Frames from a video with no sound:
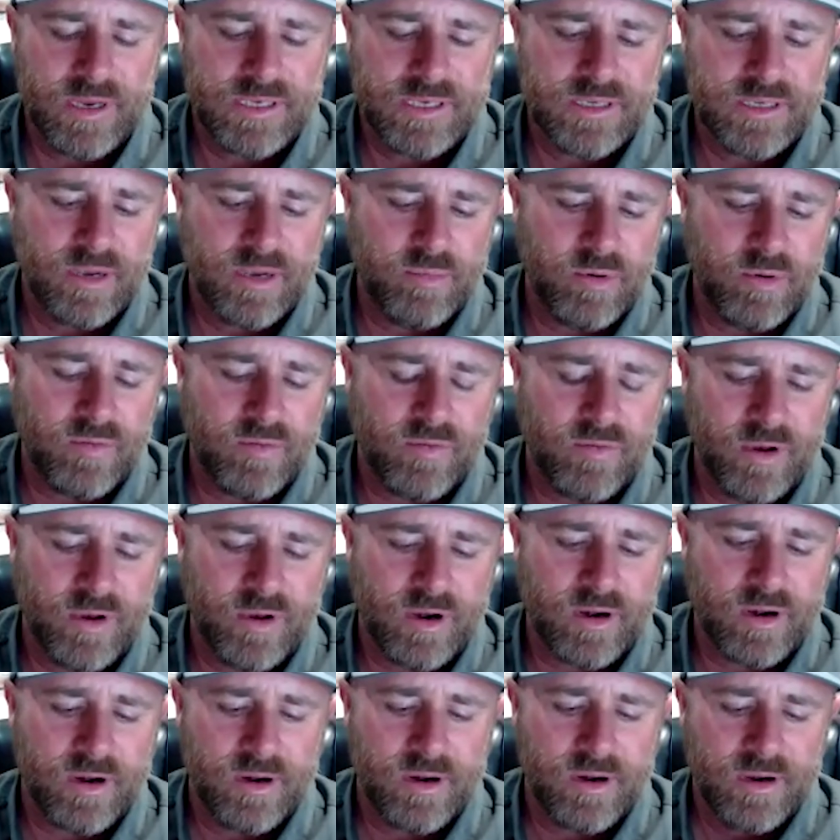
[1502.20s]
piece up over
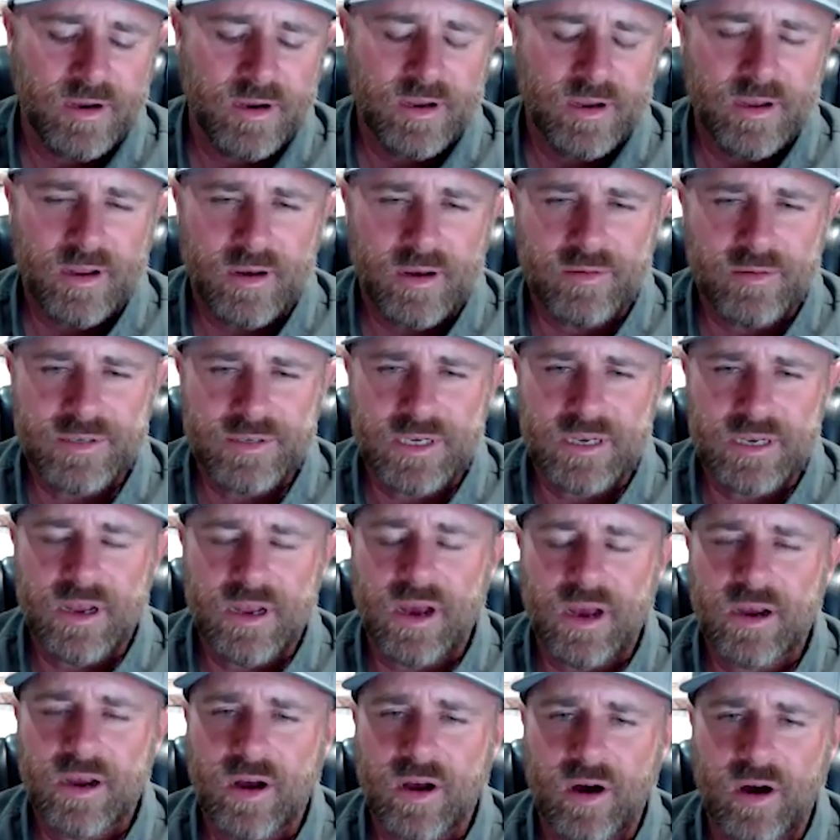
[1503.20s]
there. And it was a
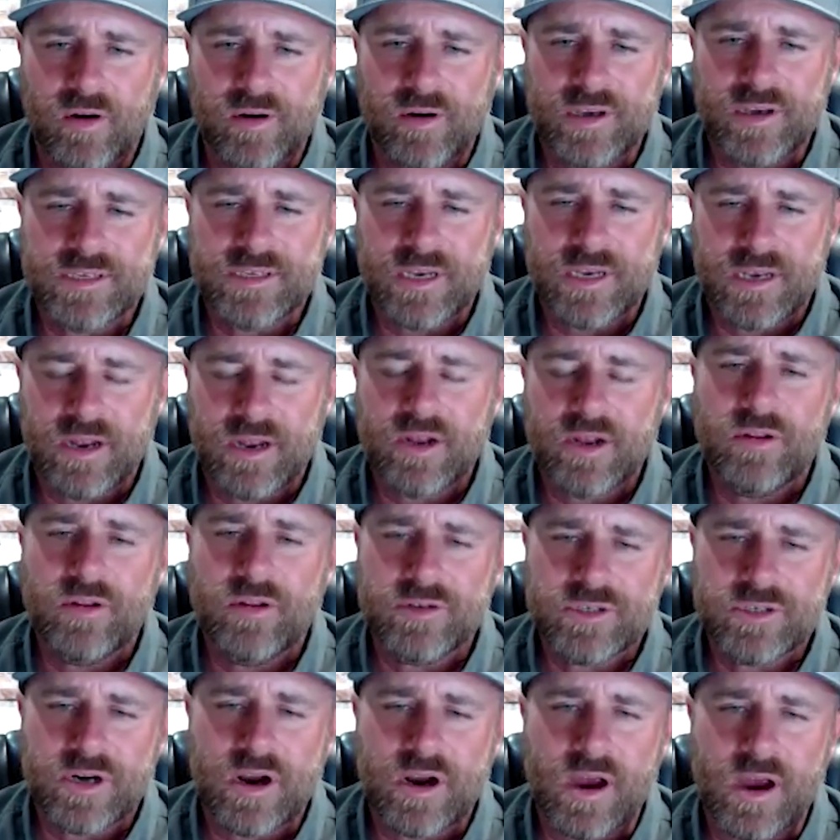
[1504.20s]
dog collar. And he's like, now
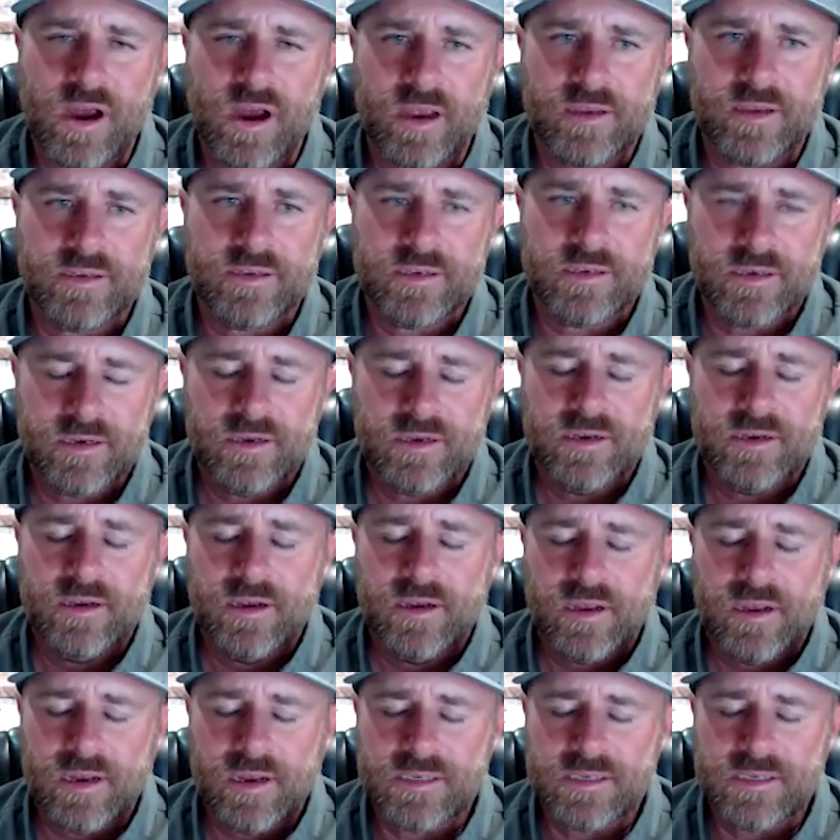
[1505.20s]
close your eyes.
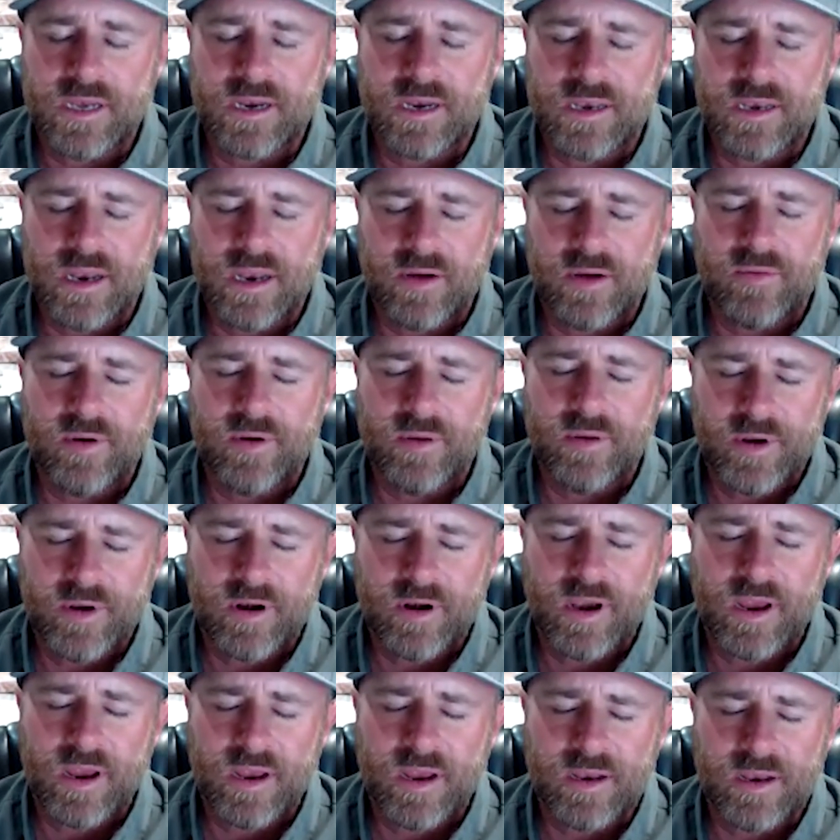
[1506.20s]
And he's like, now rub
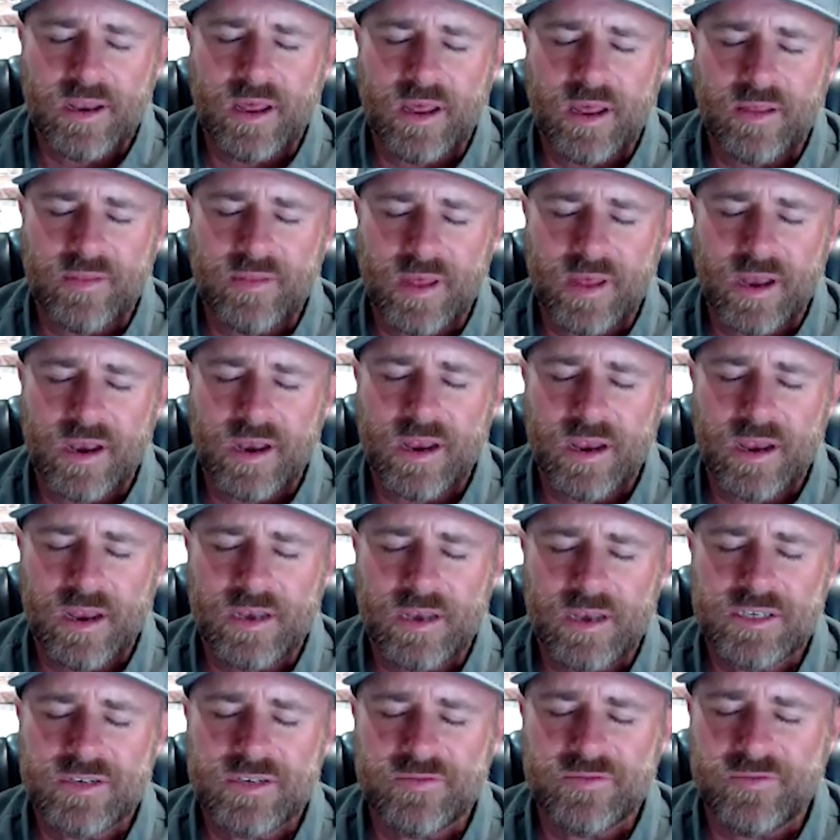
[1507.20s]
your hand down that
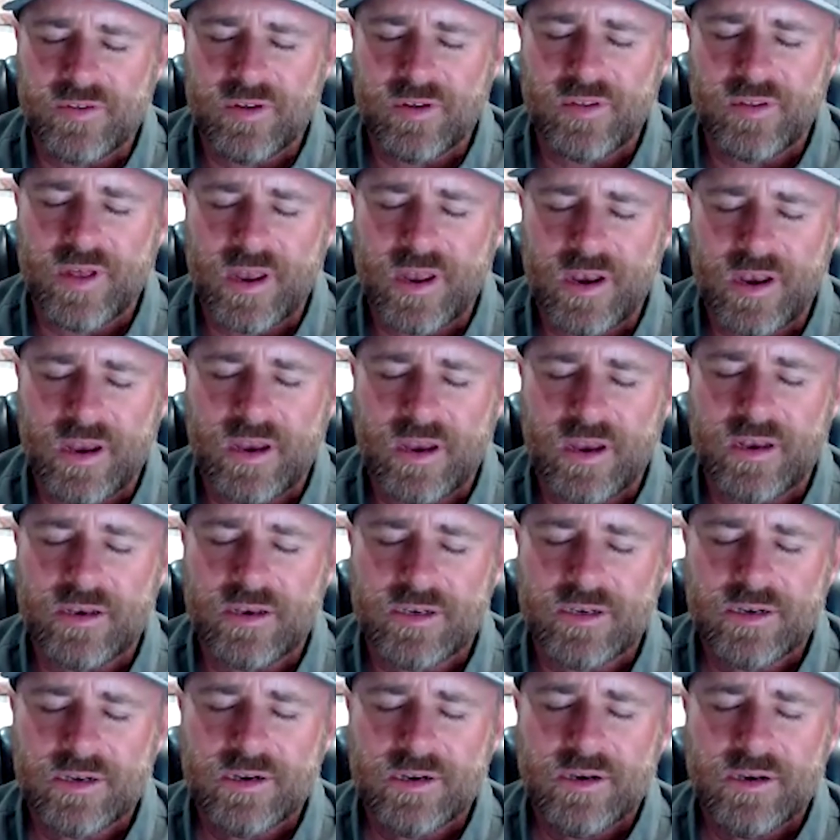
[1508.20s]
edge and feel that
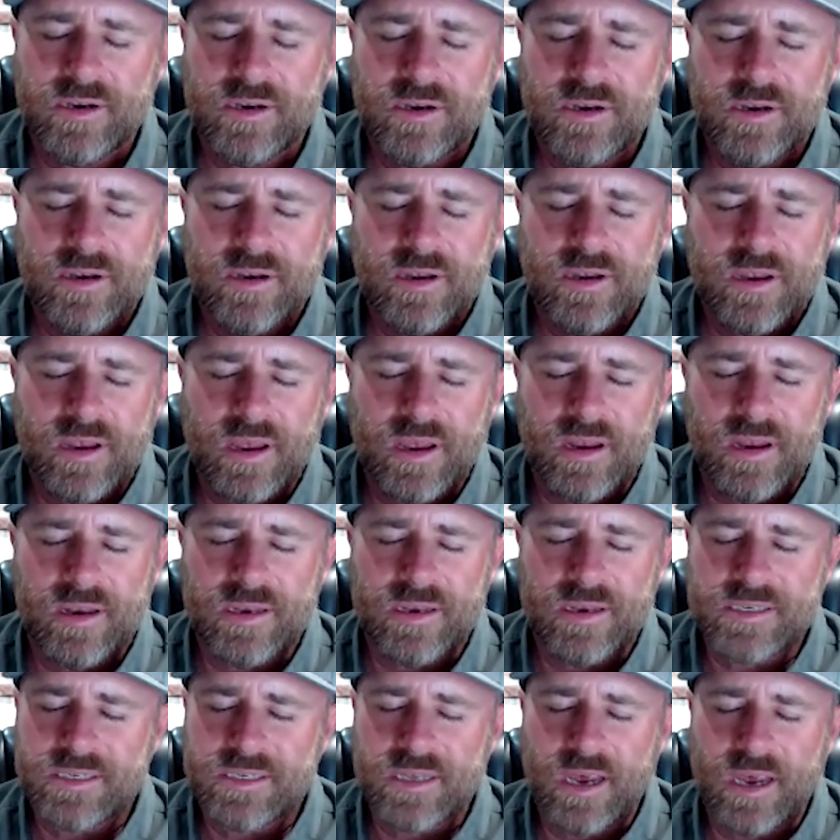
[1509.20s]
edge. And
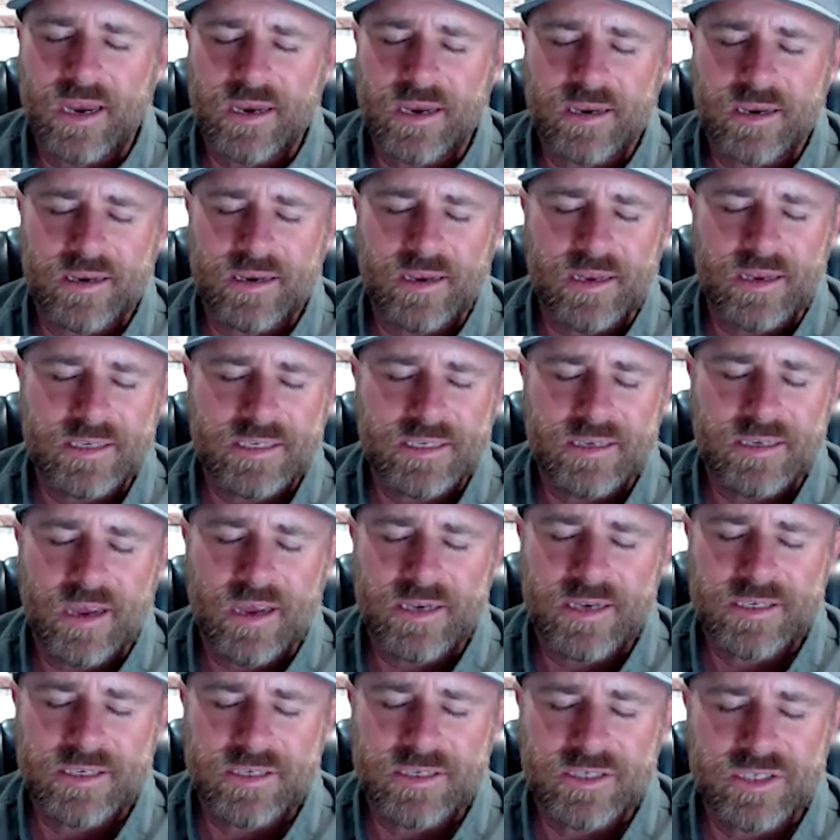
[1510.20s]
it's like it's
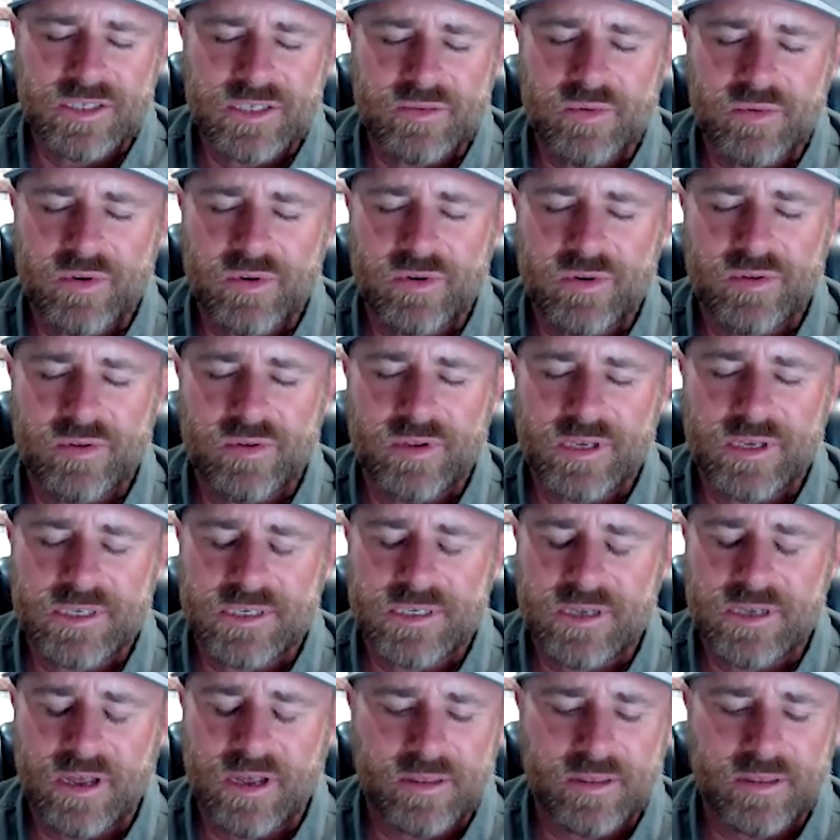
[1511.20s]
nice and smooth.
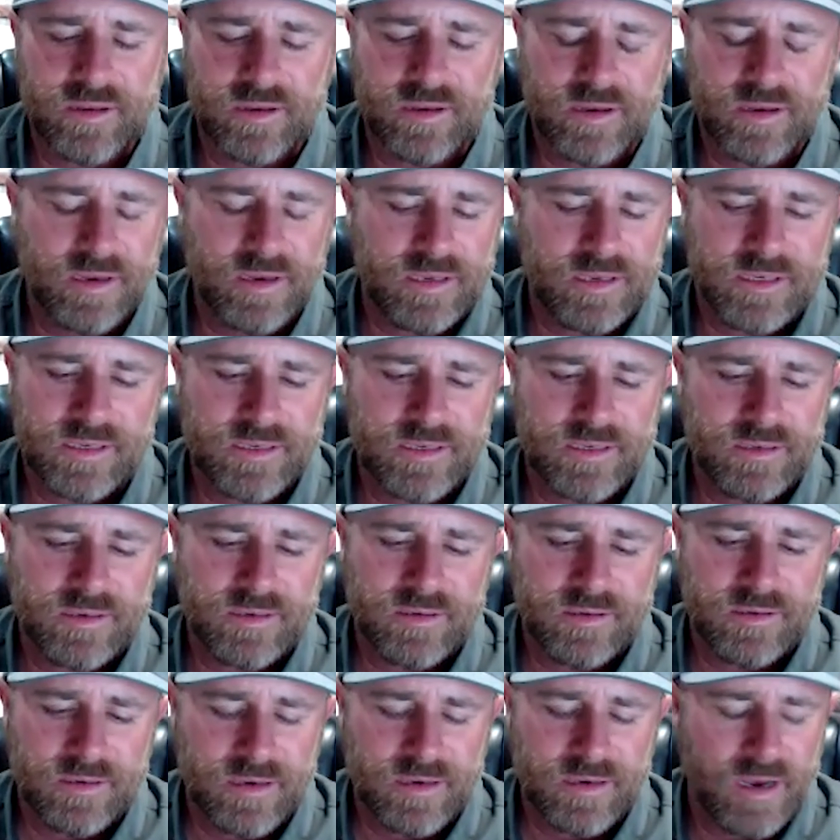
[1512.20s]
It's nothing. It's
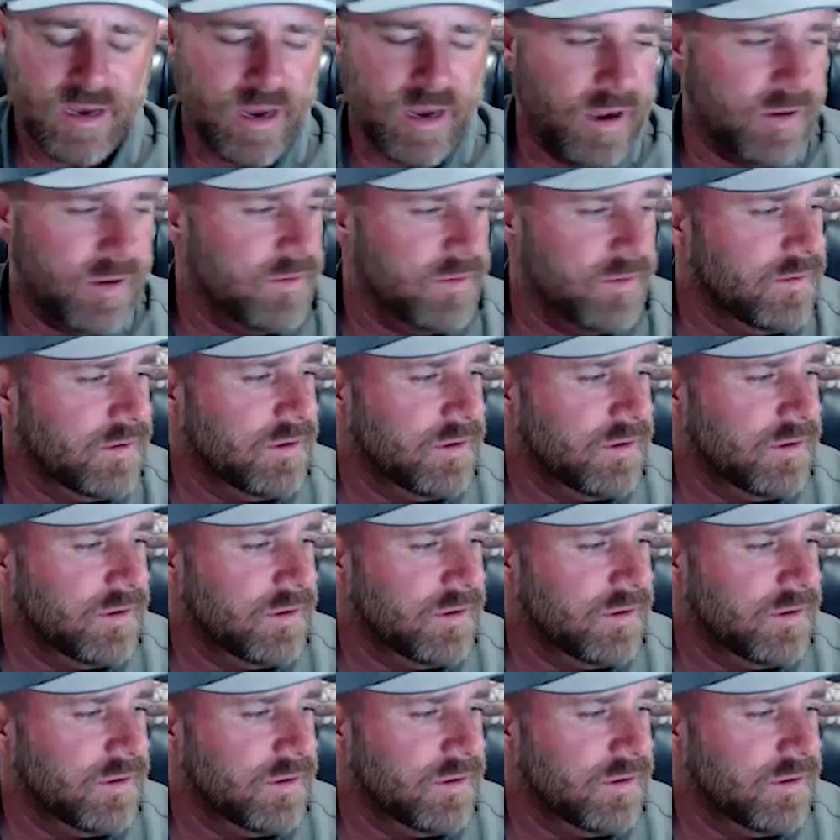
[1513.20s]
yeah.